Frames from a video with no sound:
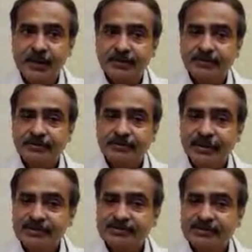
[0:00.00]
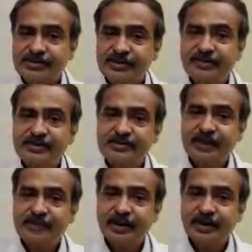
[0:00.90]
Now the next question which
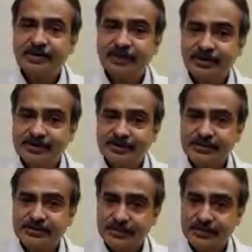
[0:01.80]
can be asked, what is